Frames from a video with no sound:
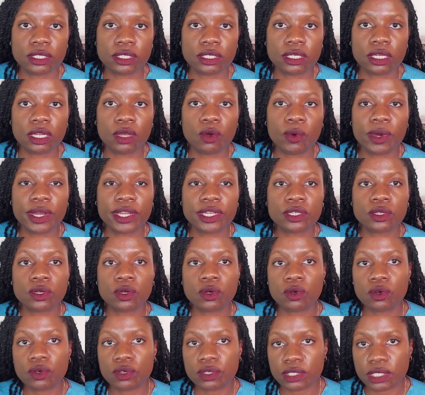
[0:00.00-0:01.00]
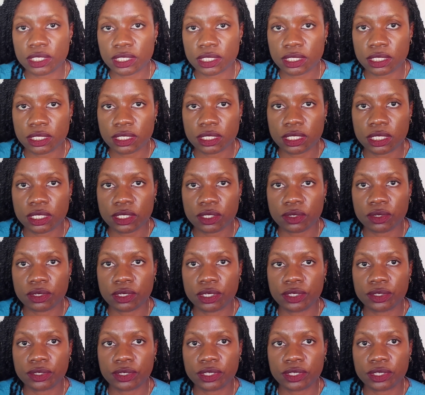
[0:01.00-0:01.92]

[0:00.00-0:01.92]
Now, what causes this condition?